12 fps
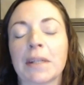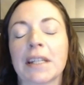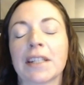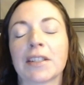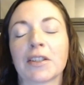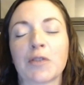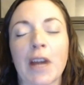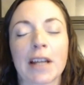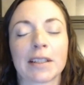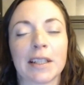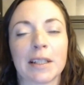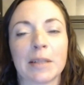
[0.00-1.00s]
being
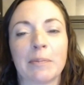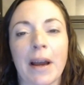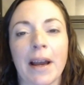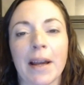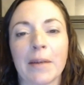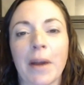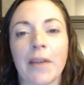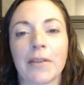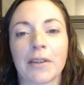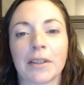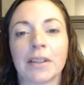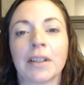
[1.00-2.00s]
distracted by
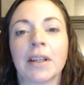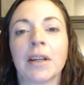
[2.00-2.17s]
weather,